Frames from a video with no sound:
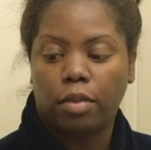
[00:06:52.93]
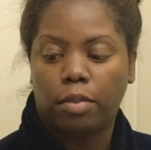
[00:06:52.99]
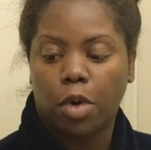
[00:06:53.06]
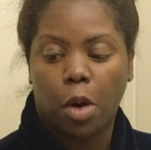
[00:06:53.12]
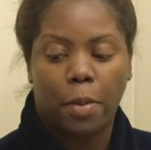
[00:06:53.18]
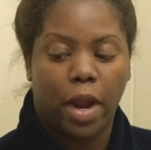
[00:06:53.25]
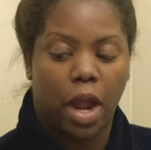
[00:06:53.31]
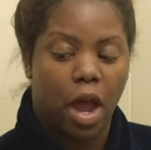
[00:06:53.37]

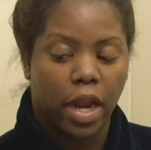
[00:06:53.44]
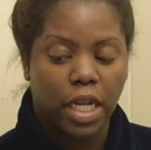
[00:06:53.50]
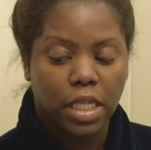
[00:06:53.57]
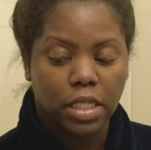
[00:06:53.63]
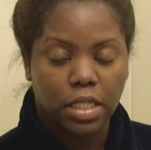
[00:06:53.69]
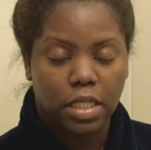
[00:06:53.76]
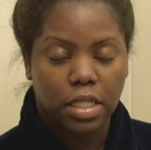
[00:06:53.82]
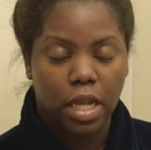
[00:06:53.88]

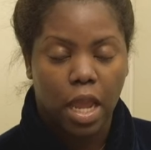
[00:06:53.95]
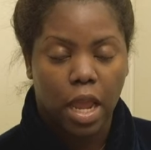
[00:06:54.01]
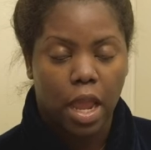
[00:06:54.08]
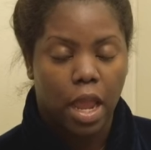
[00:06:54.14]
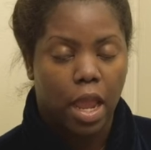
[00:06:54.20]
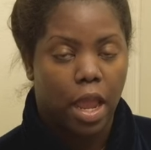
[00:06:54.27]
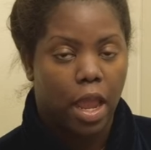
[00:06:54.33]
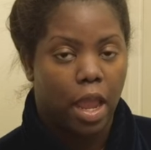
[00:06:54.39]
probiotics.
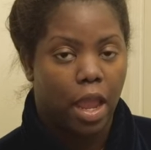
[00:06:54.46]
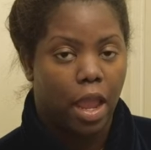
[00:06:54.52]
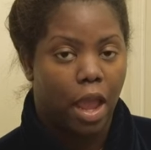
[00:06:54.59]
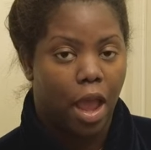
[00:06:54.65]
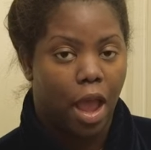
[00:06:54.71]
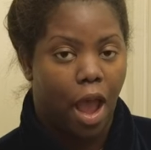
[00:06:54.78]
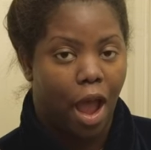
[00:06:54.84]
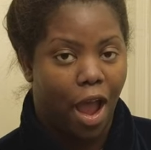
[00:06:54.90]

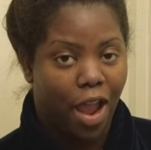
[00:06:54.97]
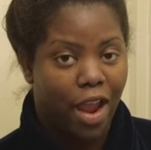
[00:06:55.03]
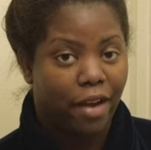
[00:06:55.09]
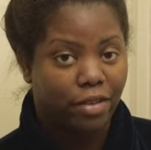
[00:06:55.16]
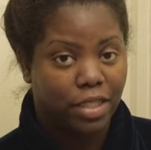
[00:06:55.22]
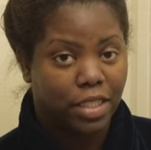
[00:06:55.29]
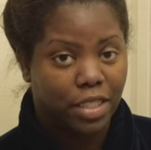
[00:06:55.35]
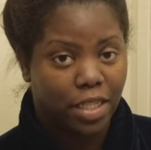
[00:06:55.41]
I
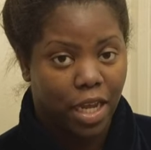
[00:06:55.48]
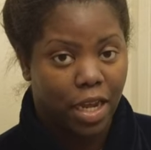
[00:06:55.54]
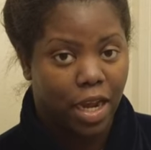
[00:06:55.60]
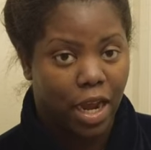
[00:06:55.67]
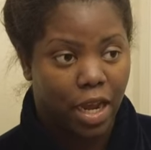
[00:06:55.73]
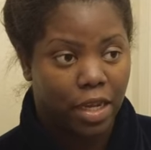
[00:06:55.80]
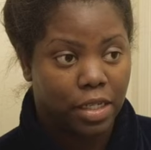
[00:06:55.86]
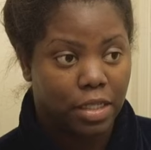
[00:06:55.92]
have to say,
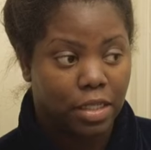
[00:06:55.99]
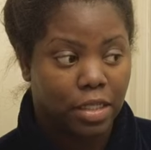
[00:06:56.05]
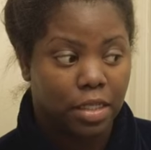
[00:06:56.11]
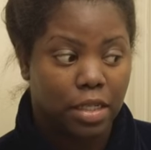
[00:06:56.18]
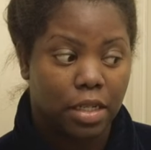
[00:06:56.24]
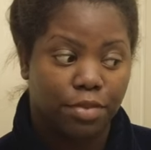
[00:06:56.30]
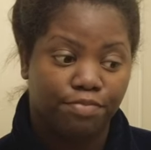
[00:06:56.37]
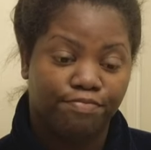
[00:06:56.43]
guys,
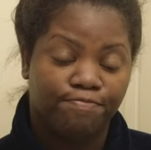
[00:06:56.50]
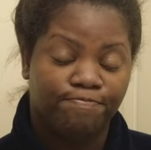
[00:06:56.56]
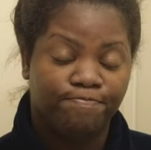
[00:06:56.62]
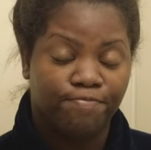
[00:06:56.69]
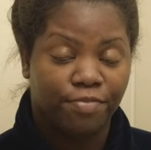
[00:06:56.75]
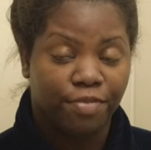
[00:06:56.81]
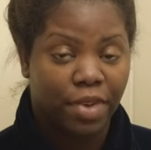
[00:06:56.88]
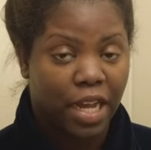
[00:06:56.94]

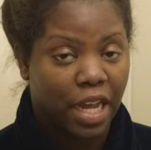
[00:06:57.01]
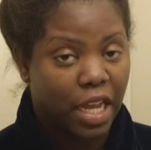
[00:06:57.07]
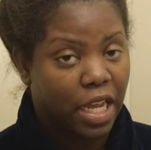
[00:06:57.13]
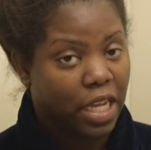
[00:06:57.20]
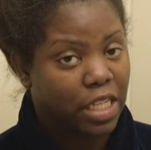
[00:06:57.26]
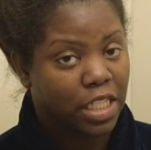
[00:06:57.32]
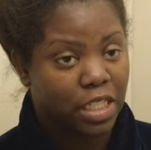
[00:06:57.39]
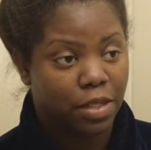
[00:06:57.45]

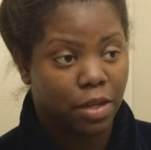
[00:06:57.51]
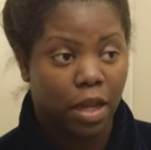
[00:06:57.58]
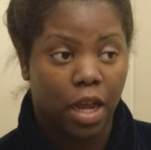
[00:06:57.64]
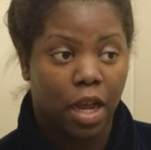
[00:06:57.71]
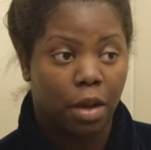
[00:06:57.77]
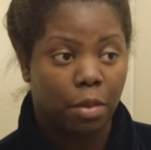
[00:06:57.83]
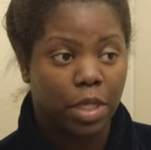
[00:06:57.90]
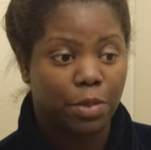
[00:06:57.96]

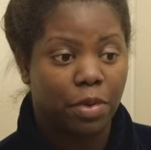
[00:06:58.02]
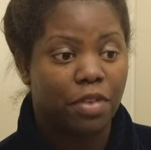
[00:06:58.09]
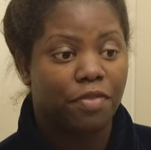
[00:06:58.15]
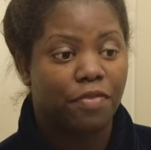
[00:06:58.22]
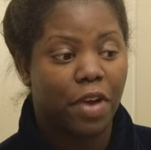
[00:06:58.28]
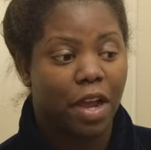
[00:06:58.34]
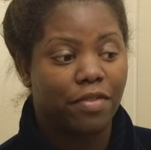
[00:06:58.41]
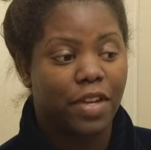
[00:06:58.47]
it's been
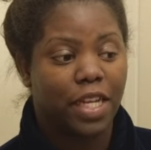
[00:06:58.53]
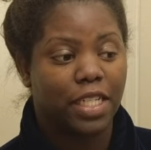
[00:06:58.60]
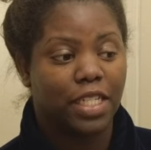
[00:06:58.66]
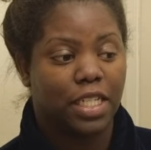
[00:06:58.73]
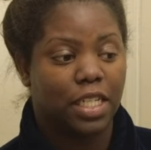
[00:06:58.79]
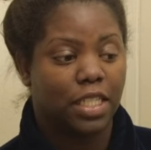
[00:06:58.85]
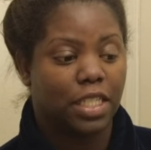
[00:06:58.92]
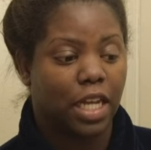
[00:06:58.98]
5 days
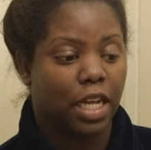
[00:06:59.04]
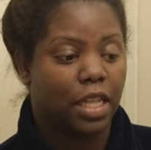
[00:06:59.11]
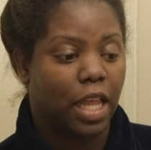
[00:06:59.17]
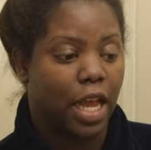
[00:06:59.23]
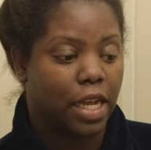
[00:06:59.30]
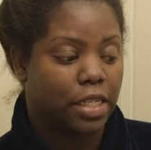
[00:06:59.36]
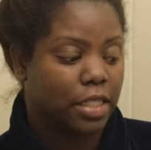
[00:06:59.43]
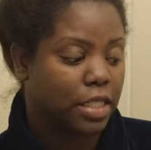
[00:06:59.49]
since I
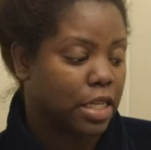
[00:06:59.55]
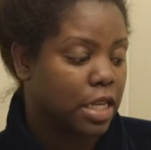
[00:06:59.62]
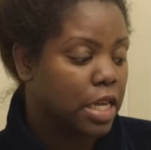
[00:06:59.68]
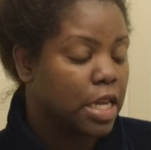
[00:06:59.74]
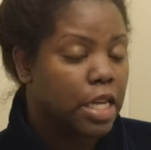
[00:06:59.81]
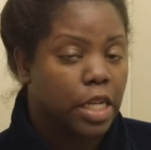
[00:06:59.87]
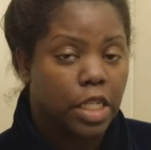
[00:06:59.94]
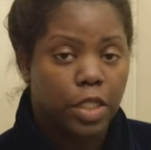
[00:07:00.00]
last
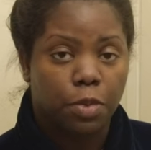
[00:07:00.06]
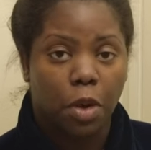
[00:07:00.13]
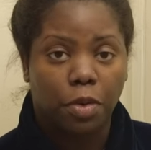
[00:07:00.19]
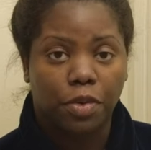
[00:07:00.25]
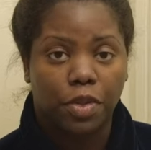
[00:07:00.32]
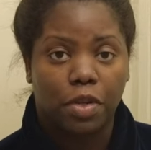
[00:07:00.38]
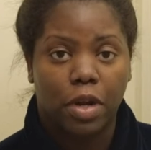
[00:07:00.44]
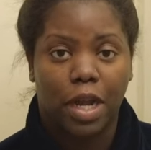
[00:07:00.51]
spoke
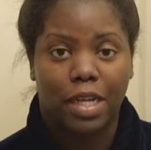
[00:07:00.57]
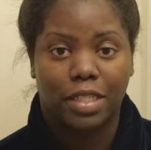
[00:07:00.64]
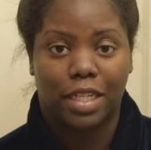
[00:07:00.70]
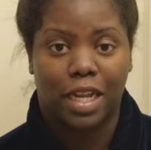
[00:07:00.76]
with you guys,